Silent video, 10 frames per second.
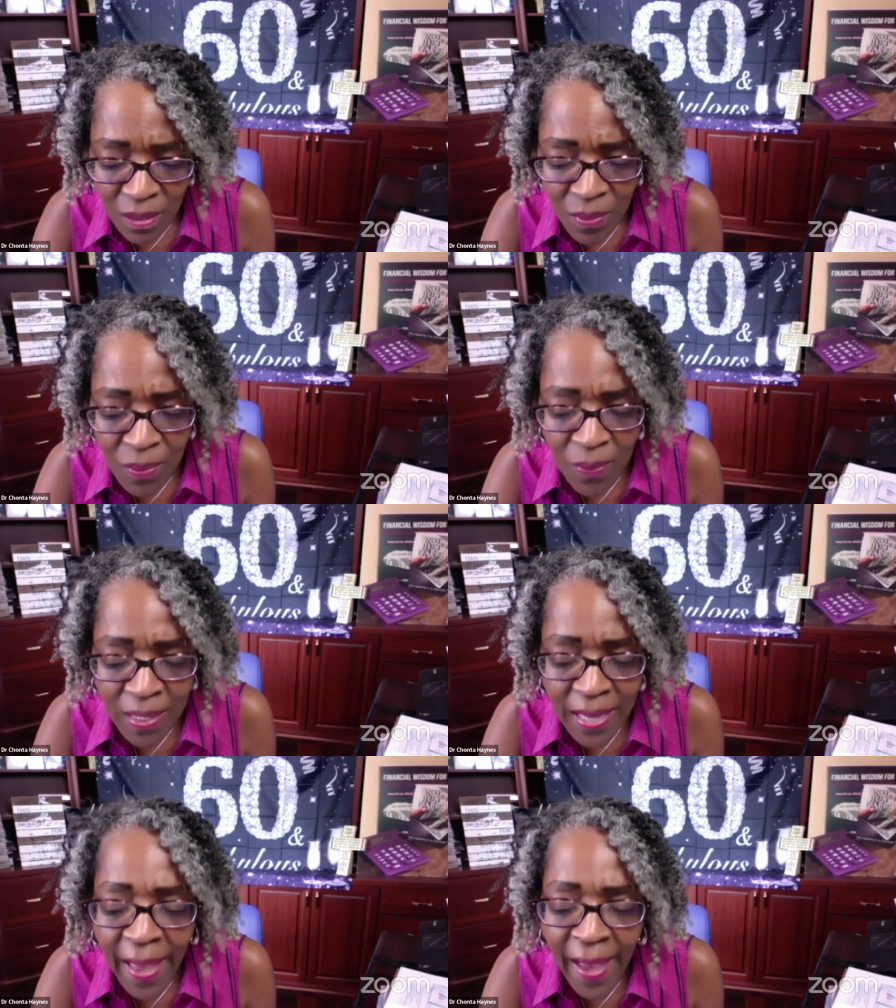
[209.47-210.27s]
We want
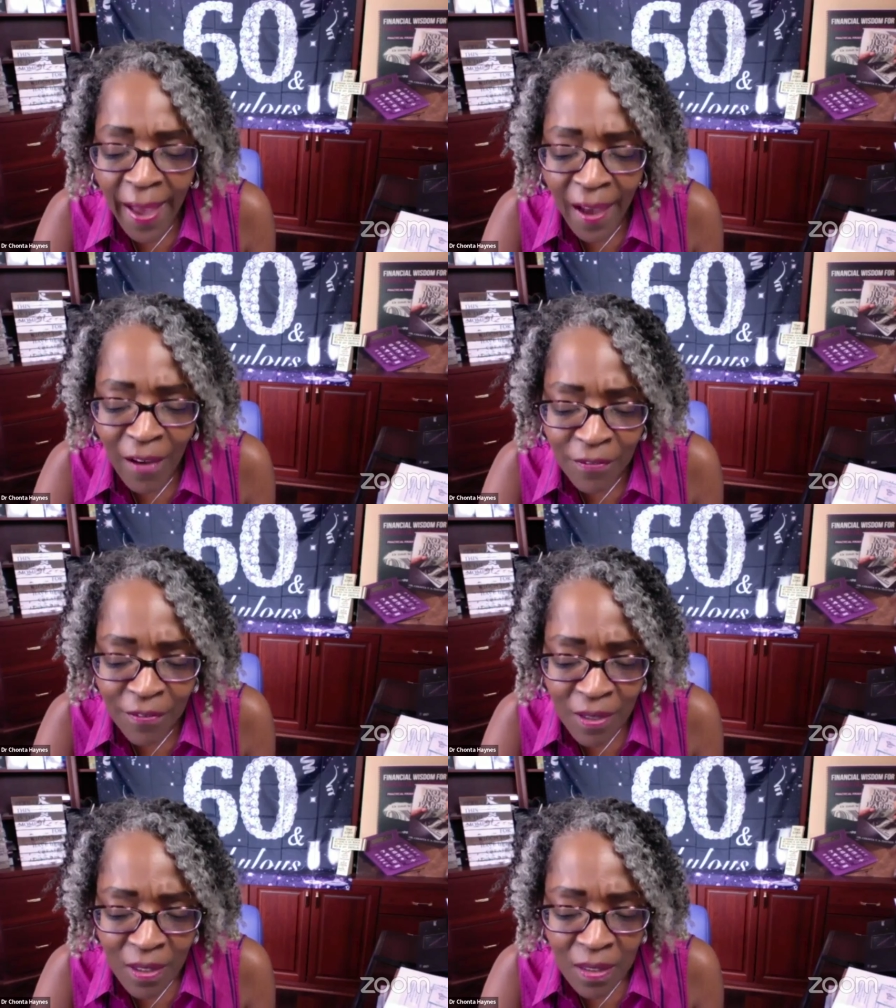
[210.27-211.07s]
to have
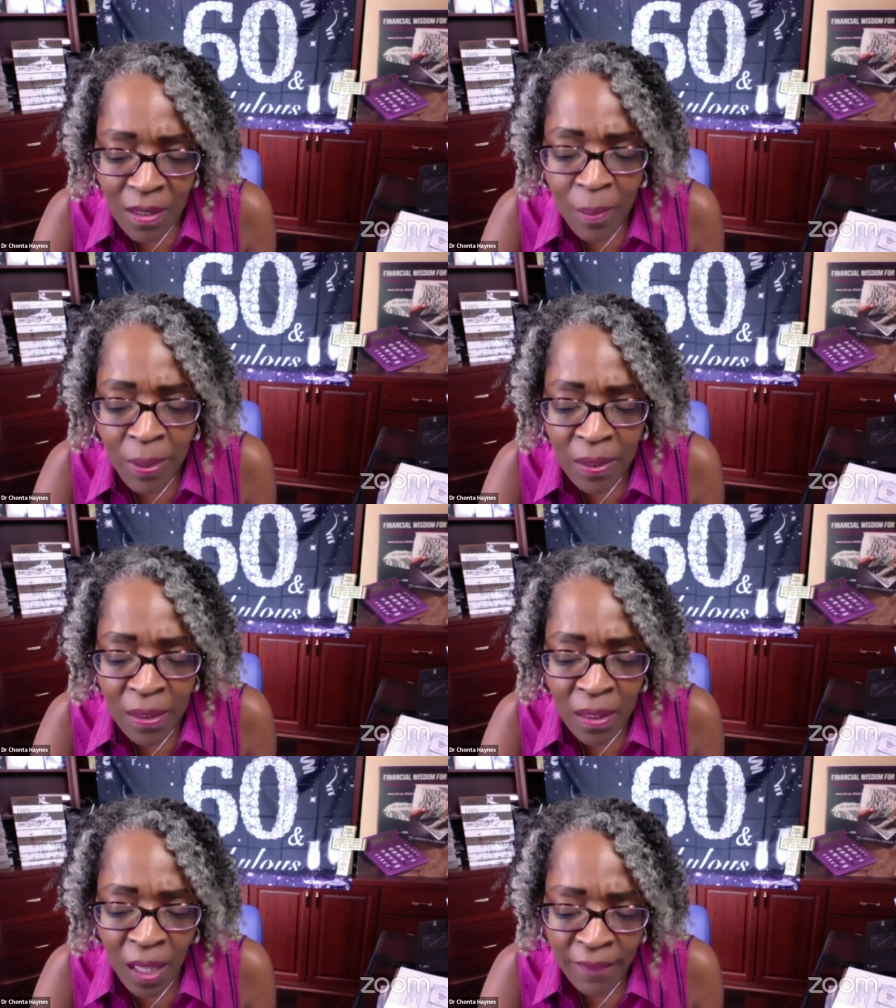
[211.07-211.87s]
the
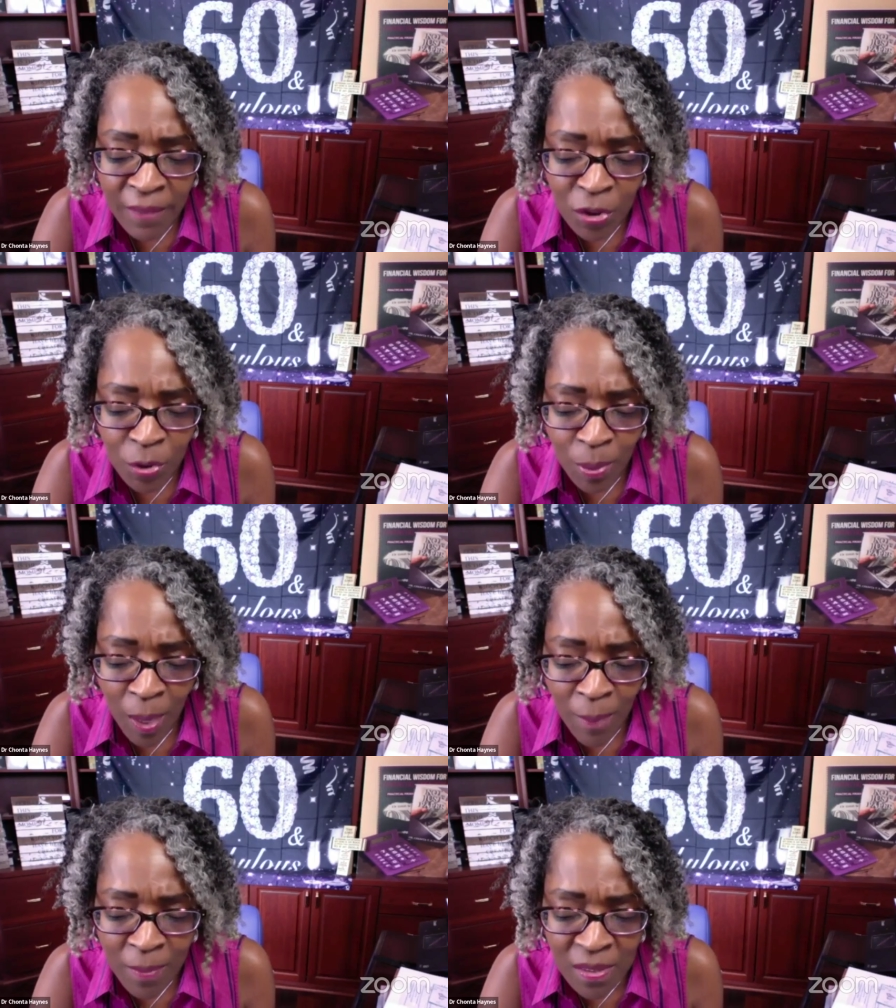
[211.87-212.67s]
abundant life that you
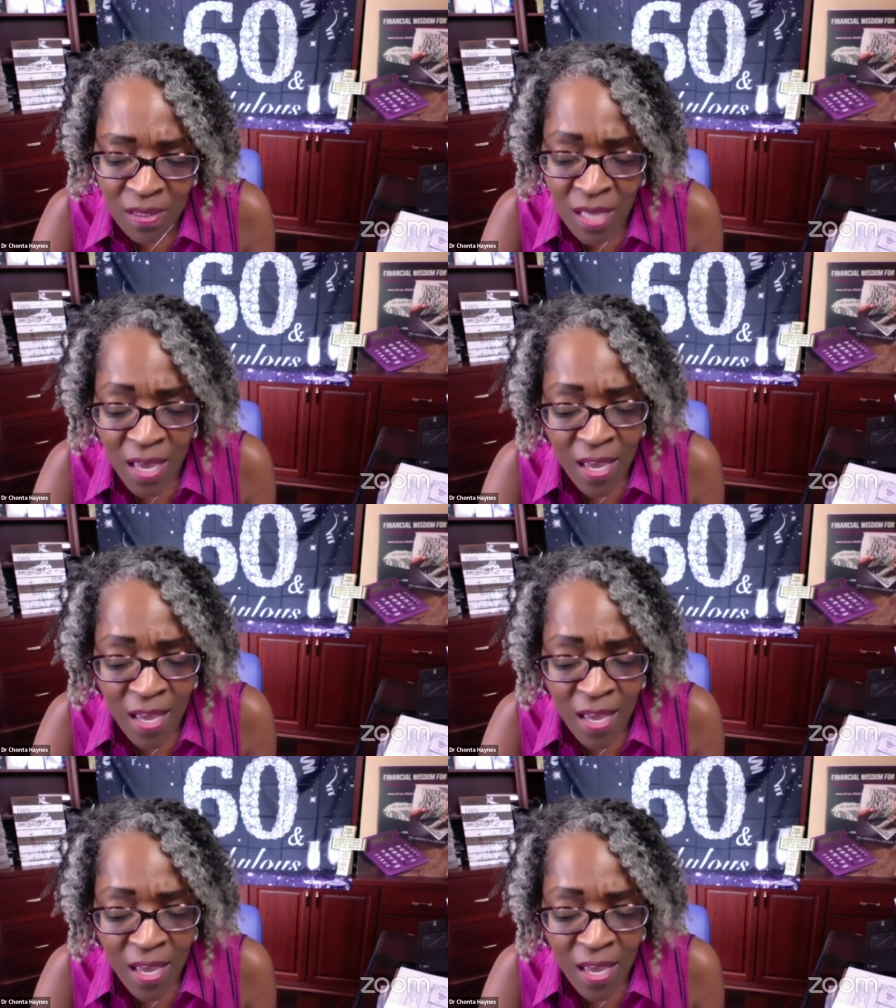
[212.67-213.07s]
promised us.